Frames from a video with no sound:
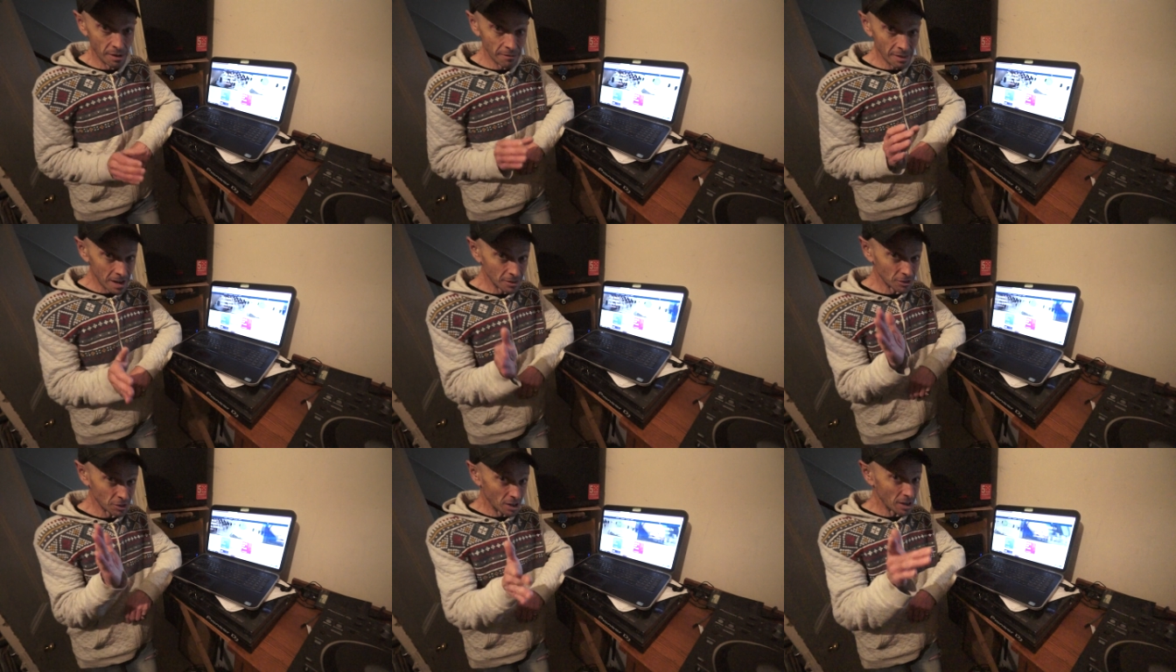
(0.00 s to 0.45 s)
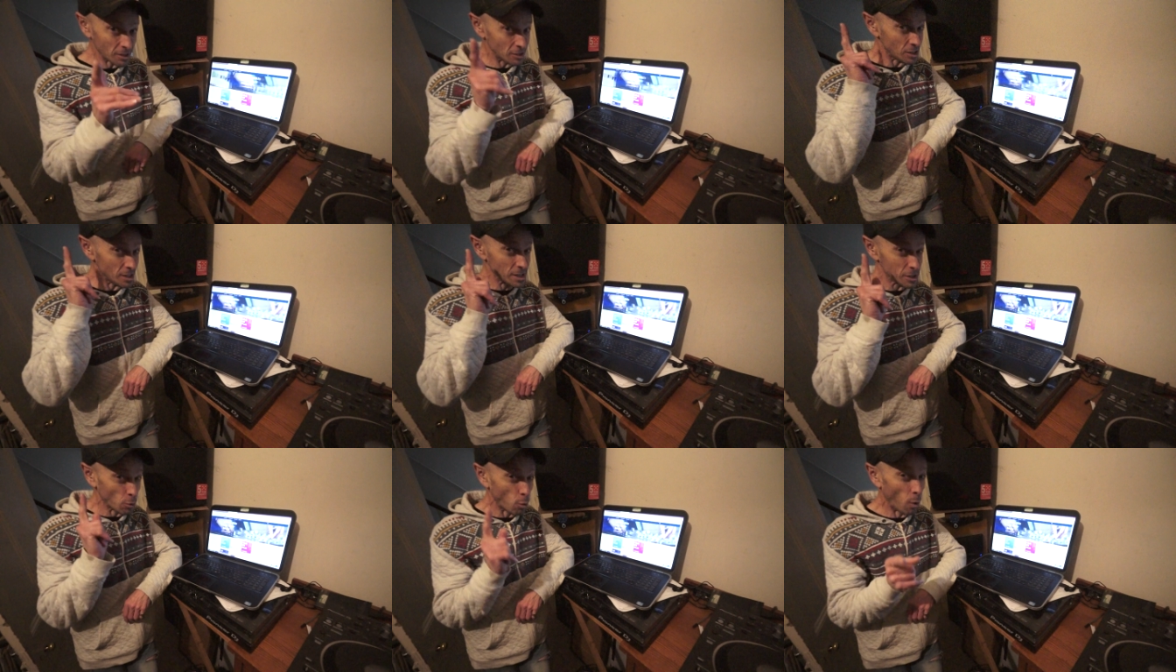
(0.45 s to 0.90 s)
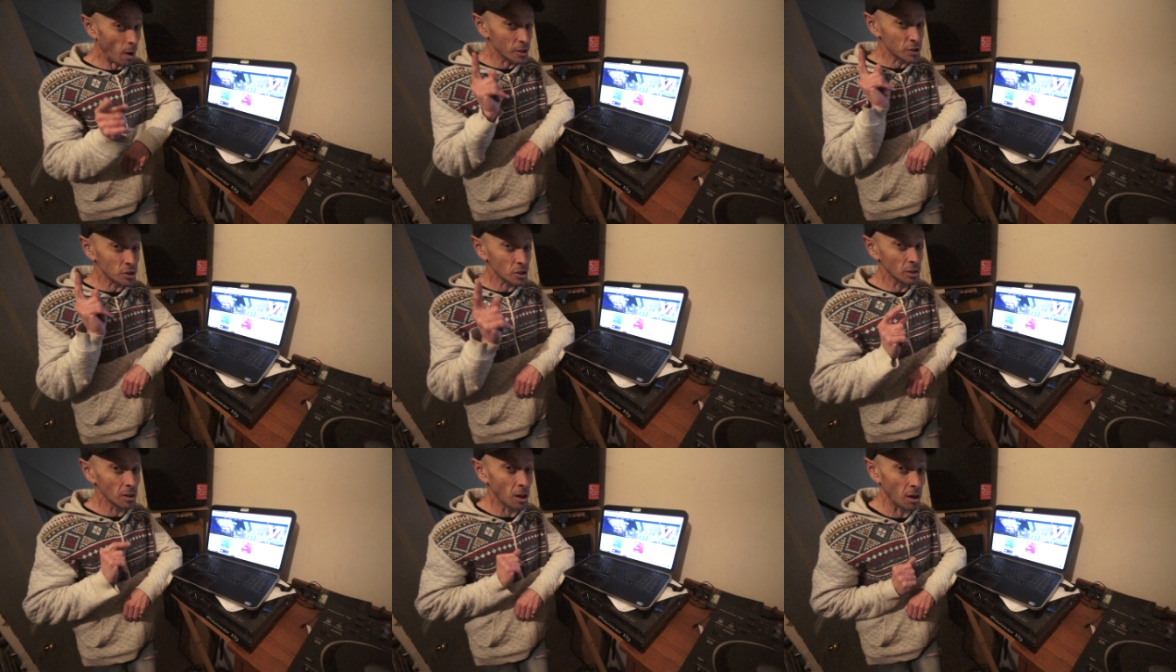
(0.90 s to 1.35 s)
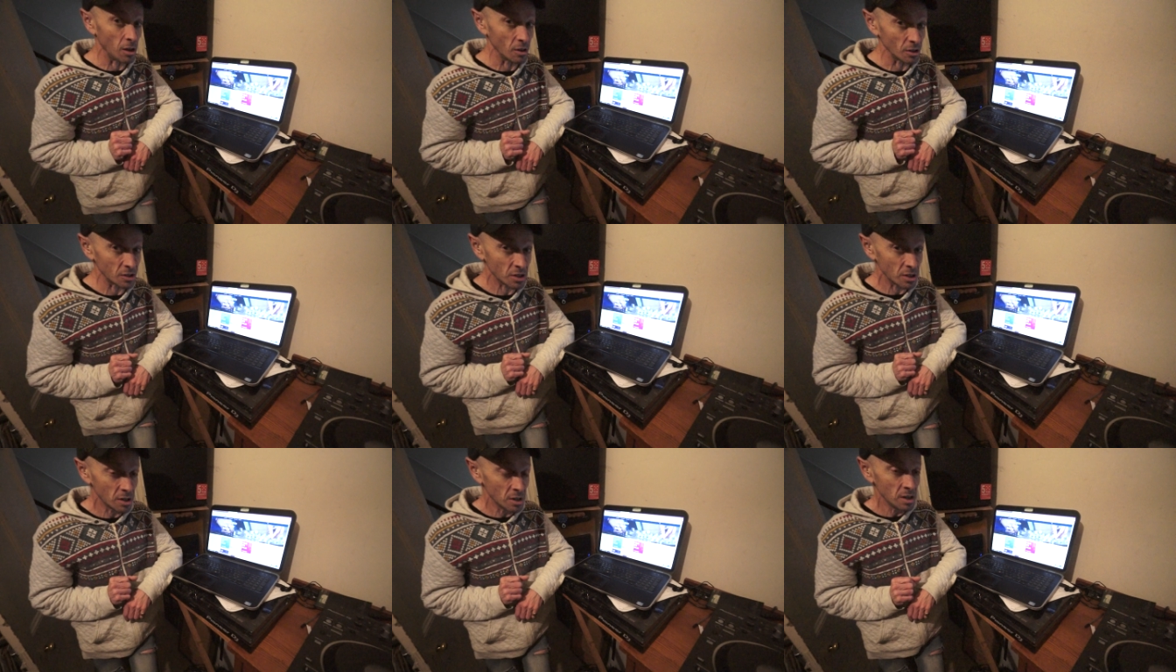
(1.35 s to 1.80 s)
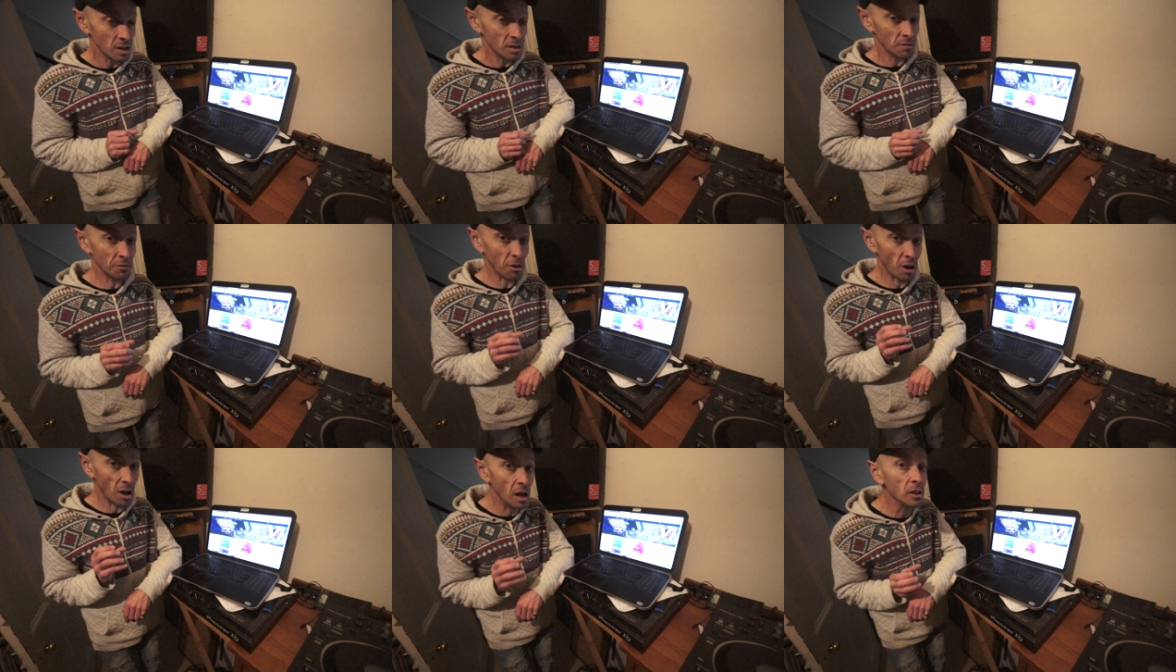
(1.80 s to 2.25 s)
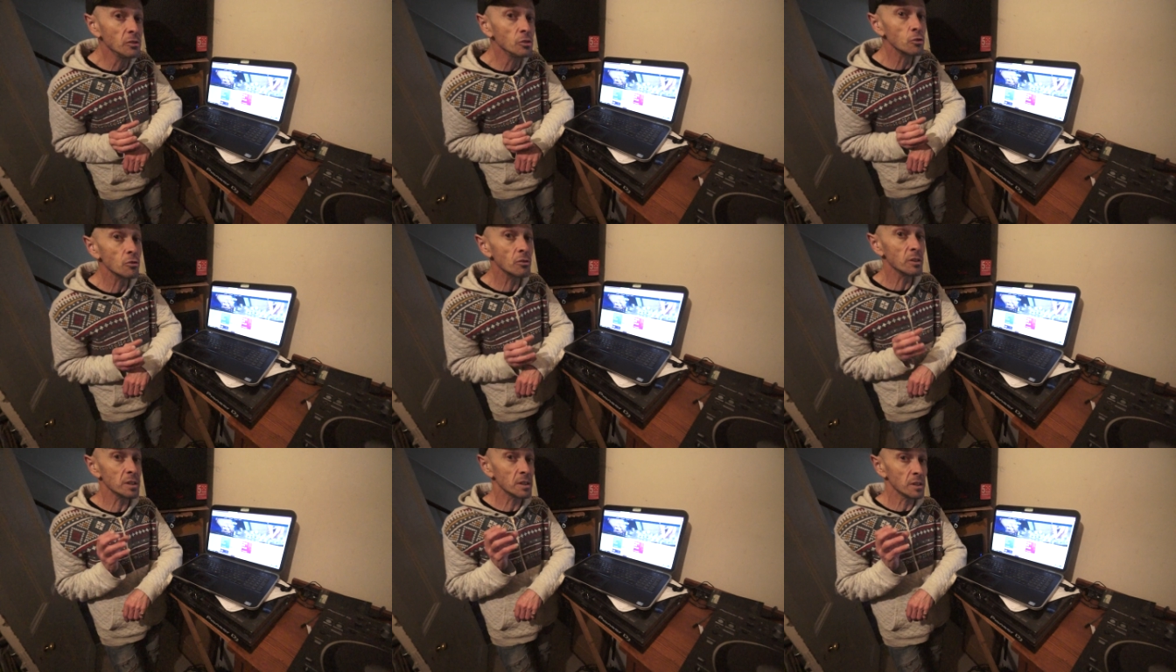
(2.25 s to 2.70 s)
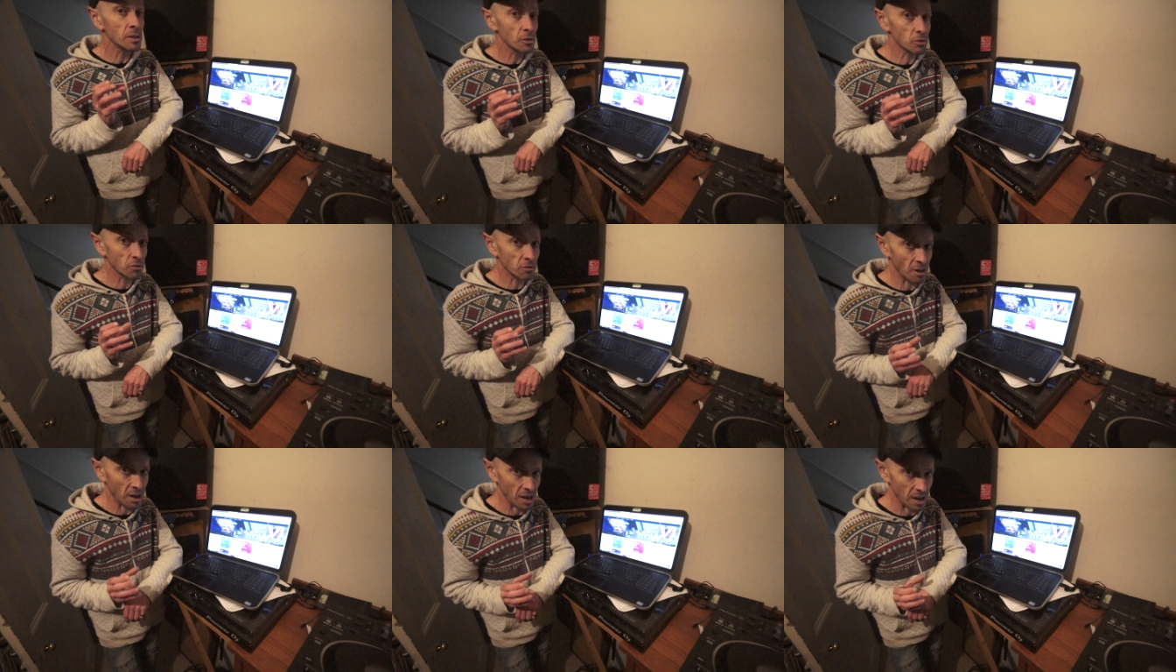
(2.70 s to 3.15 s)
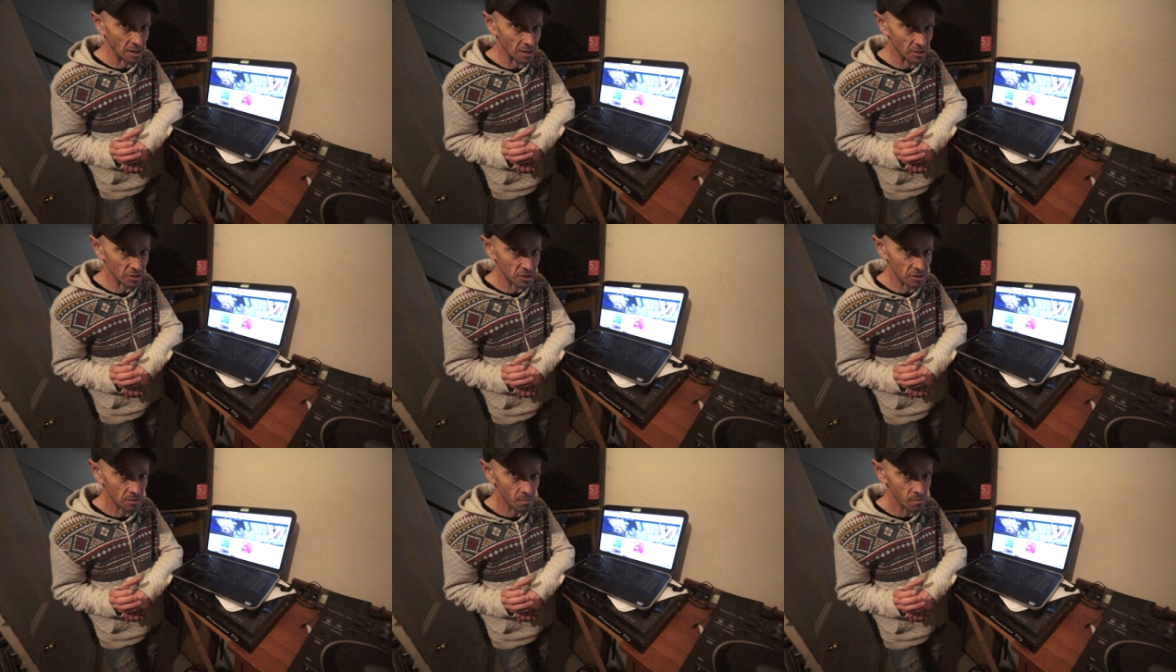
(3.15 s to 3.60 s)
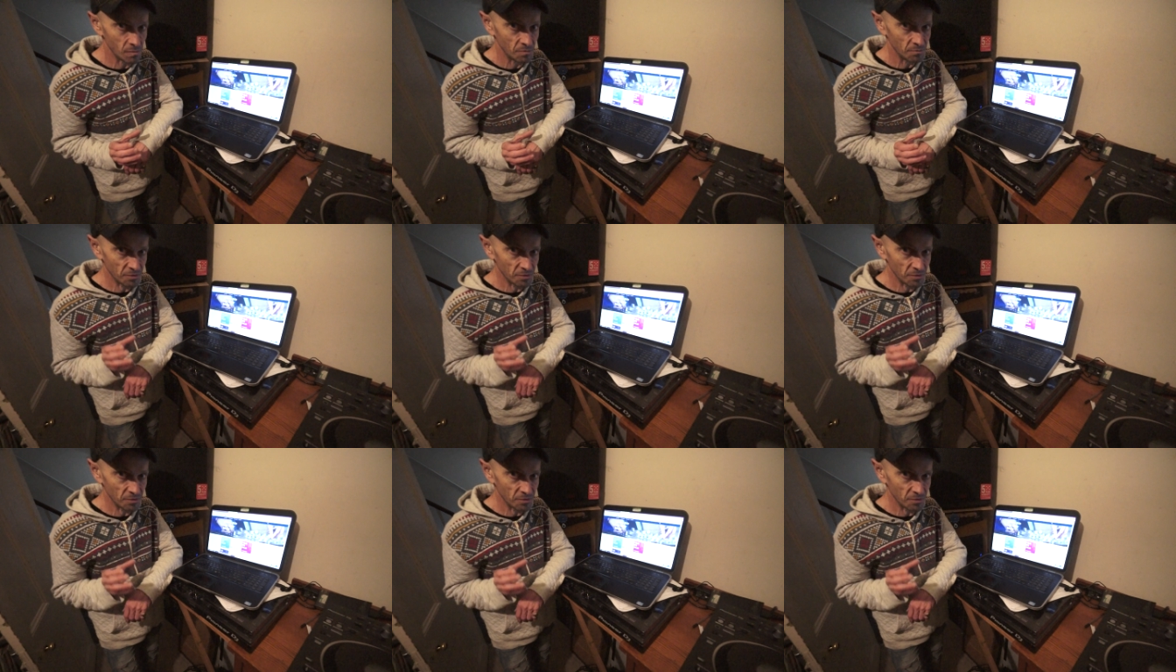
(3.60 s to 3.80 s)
Now, that's actually quite a lot for 100 tracks.